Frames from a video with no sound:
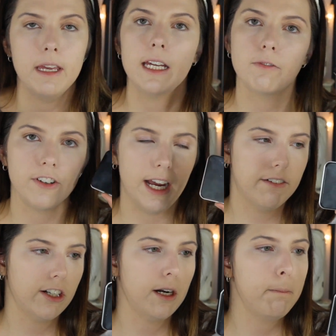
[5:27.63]
Make Up For
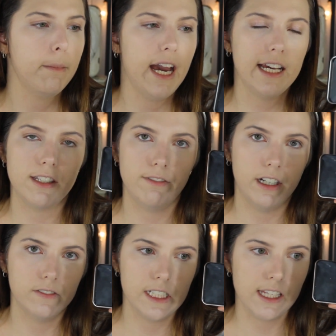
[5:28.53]
Ever Matte
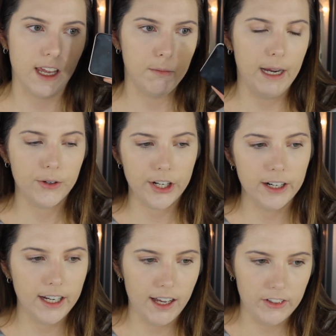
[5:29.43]
Velvet Skin
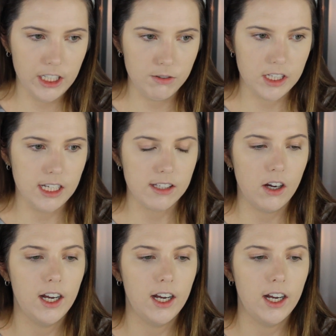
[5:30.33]
Powder. Haven't used this